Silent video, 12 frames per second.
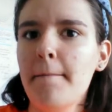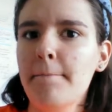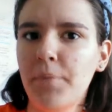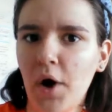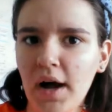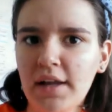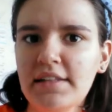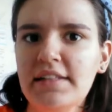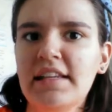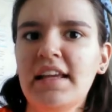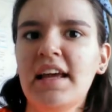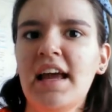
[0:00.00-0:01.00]
but
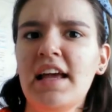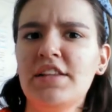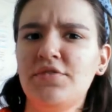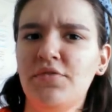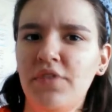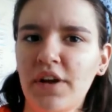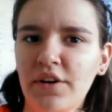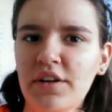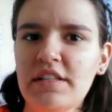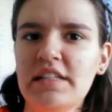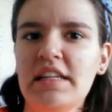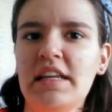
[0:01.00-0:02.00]
it's
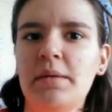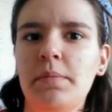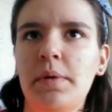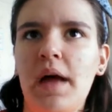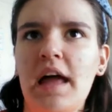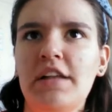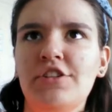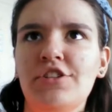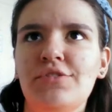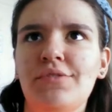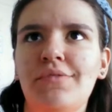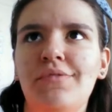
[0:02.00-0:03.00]
very deep and
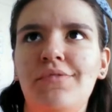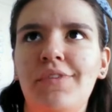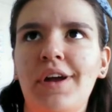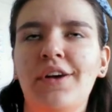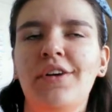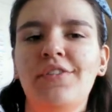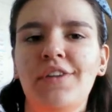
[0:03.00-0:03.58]
just very,